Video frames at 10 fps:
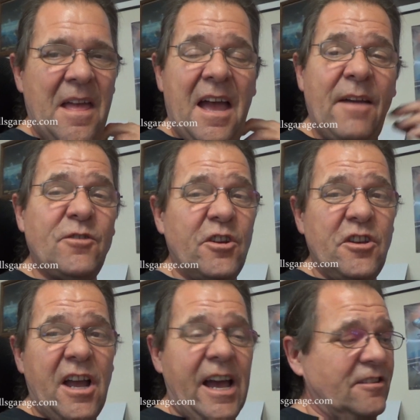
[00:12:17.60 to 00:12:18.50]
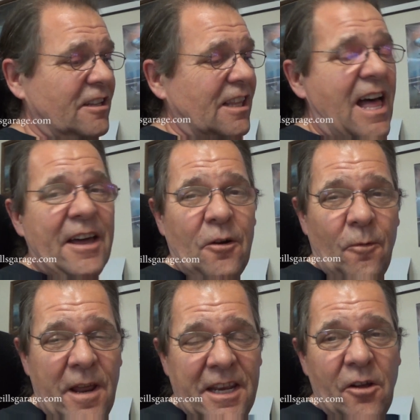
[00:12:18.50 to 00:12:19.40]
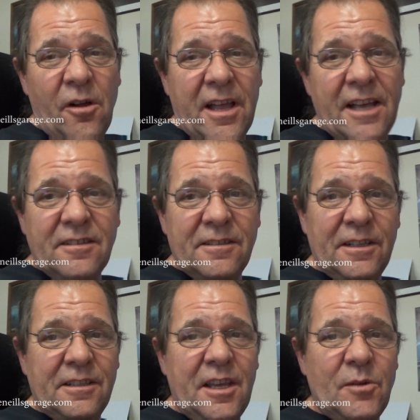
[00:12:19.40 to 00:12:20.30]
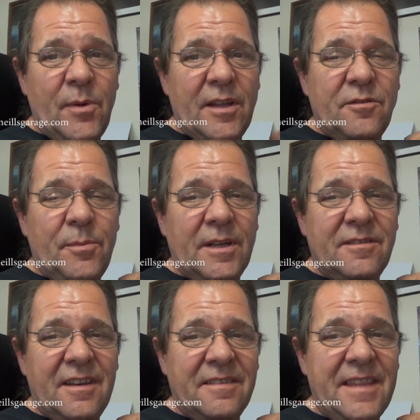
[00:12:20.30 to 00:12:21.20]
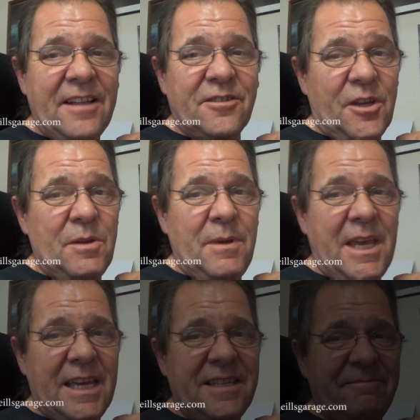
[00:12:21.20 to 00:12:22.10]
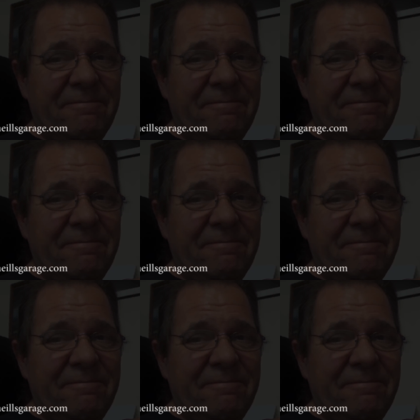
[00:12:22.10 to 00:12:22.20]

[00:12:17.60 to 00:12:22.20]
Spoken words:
I've showed you guys a lot already, all kinds of little tidbits, but that's going to be it.